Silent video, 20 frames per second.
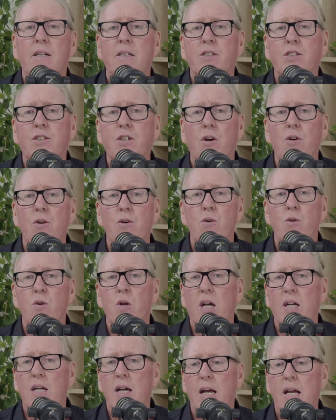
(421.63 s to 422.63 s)
So
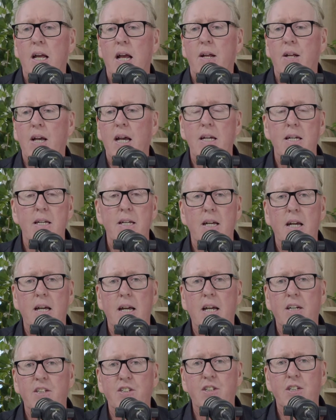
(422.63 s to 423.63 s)
he
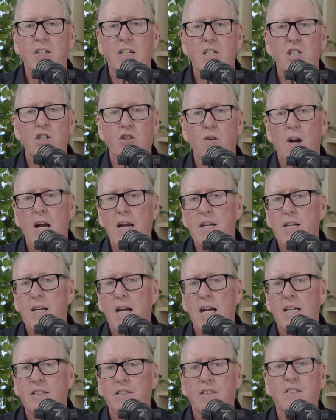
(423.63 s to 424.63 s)
actually trained
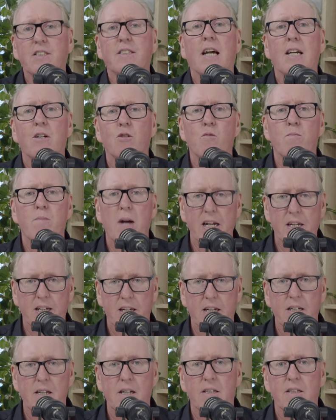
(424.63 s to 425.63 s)
as a sail
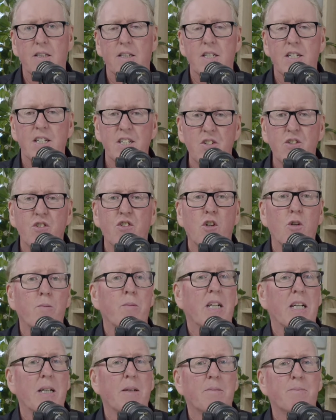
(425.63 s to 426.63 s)
maker in
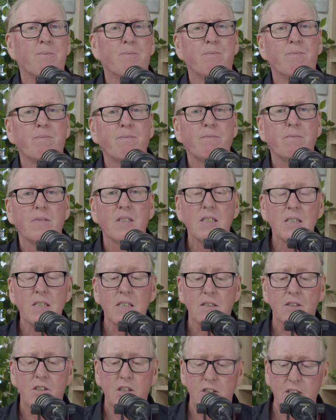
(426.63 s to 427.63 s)
Germany.
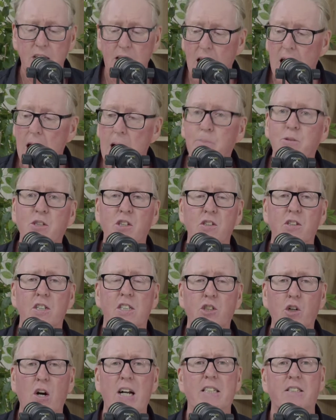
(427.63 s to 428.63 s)
So he's an absolutely
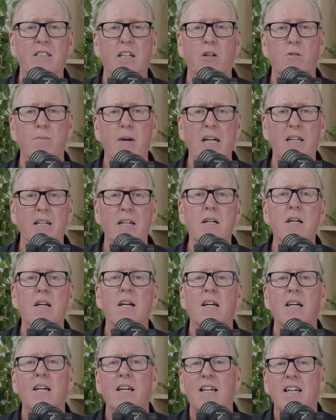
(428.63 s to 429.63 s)
trained sail maker.
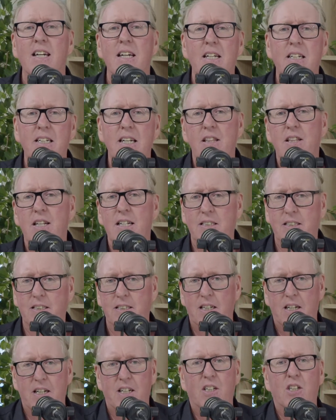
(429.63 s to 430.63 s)
And get
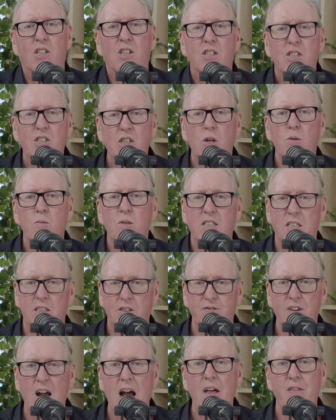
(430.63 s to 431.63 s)
this, so was his
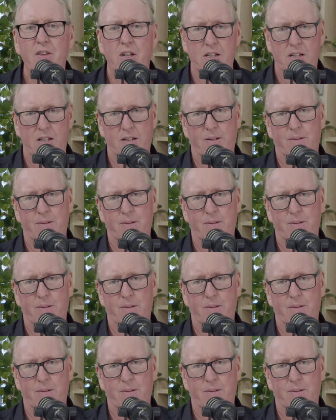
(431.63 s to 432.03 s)
father.